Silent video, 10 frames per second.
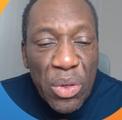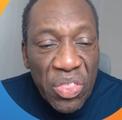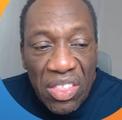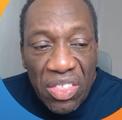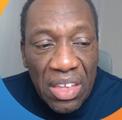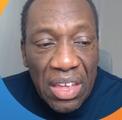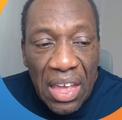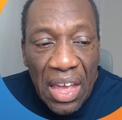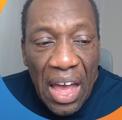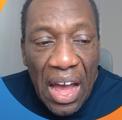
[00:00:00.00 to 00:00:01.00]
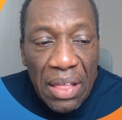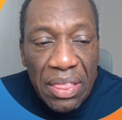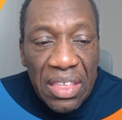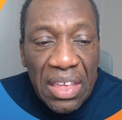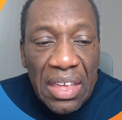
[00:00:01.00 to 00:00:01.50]
within
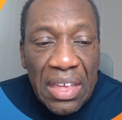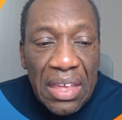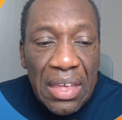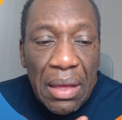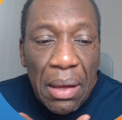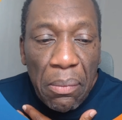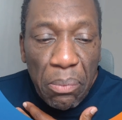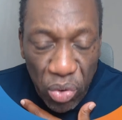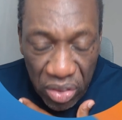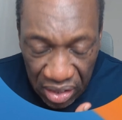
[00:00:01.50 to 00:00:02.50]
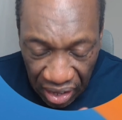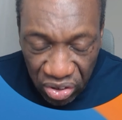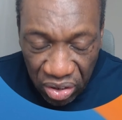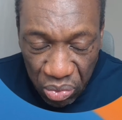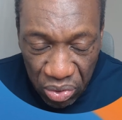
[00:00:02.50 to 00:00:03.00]
the
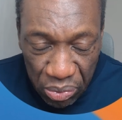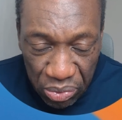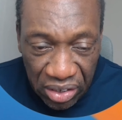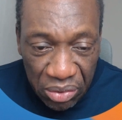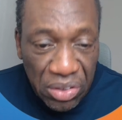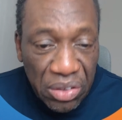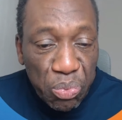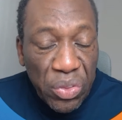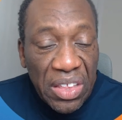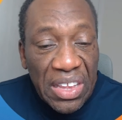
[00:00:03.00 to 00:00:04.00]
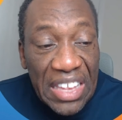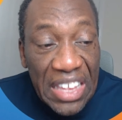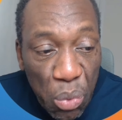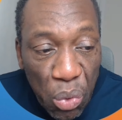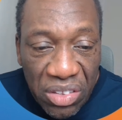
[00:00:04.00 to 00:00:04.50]
within the
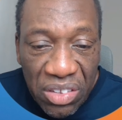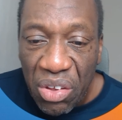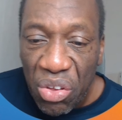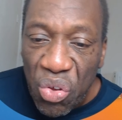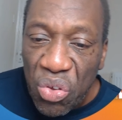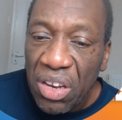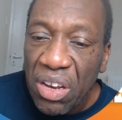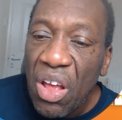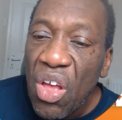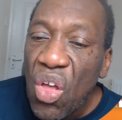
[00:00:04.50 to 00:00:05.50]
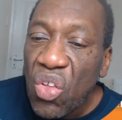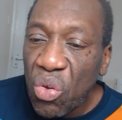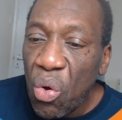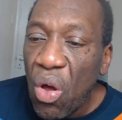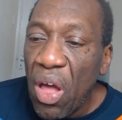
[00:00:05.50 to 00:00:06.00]
keywords that you're using.
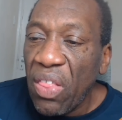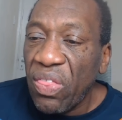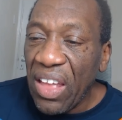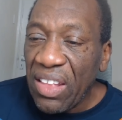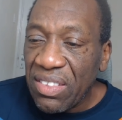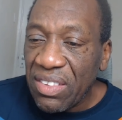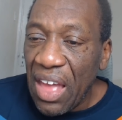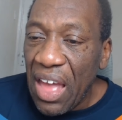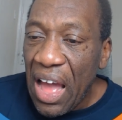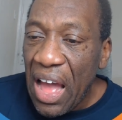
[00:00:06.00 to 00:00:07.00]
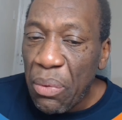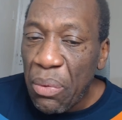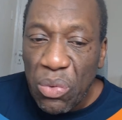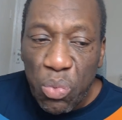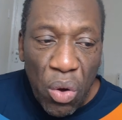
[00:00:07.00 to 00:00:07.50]
So that's
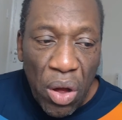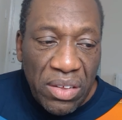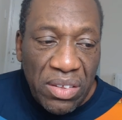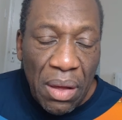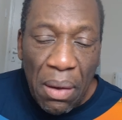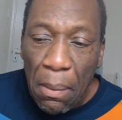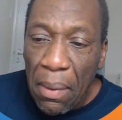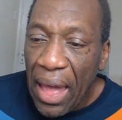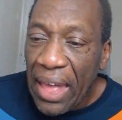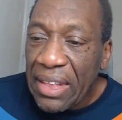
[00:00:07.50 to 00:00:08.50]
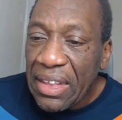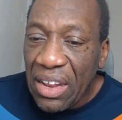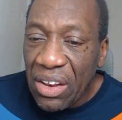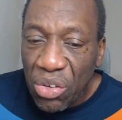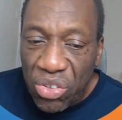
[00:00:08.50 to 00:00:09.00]
how it works
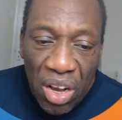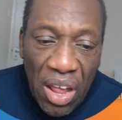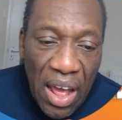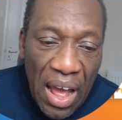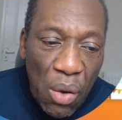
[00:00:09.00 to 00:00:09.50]
in a nutshell.